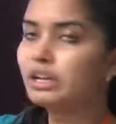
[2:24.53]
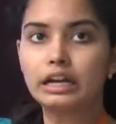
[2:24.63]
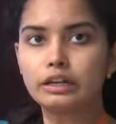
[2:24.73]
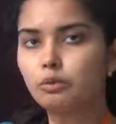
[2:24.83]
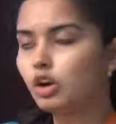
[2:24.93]

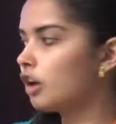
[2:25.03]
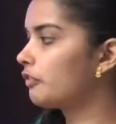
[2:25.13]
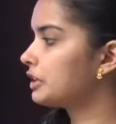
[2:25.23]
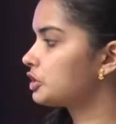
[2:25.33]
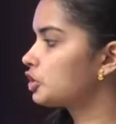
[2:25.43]
removal of
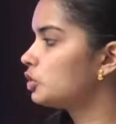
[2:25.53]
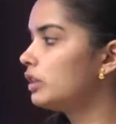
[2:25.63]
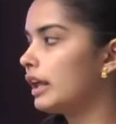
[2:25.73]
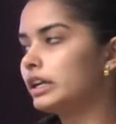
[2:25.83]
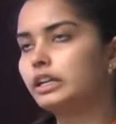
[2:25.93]
H2,
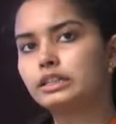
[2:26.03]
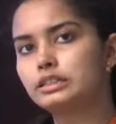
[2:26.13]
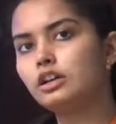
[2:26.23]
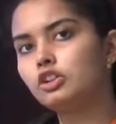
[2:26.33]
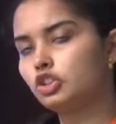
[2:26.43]
then it is
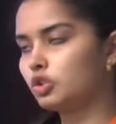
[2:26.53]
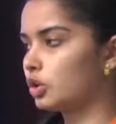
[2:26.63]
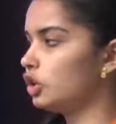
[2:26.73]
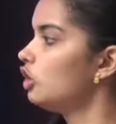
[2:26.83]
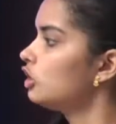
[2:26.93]
a
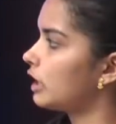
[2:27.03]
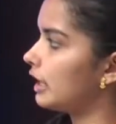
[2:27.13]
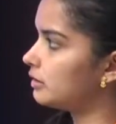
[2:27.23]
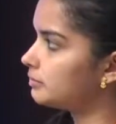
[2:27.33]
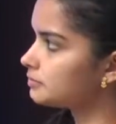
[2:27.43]
nucleotide.